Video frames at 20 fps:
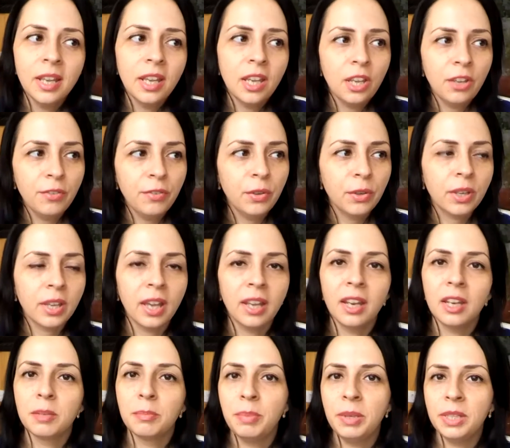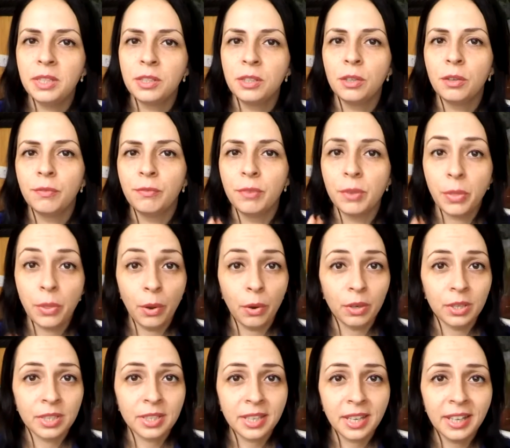if you cannot beat you with your
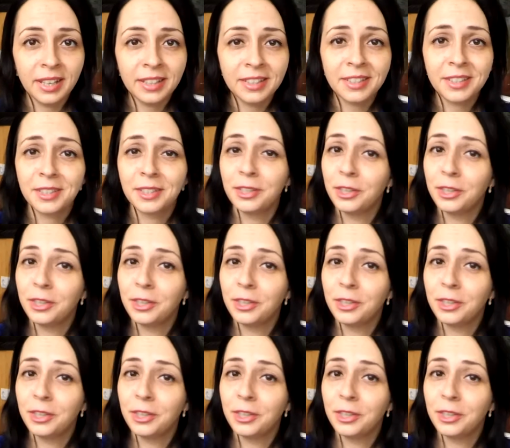skills,